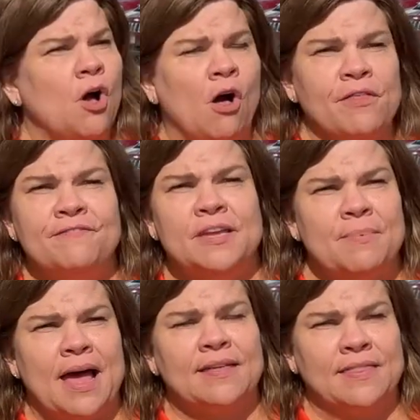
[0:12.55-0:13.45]
all the
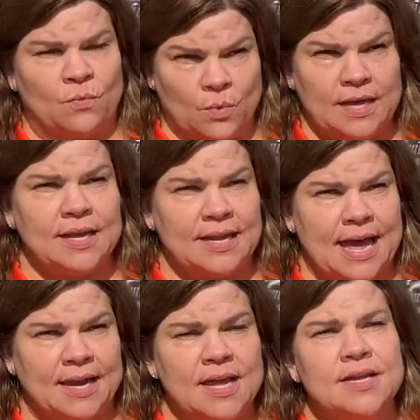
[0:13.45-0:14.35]
feedback that we can get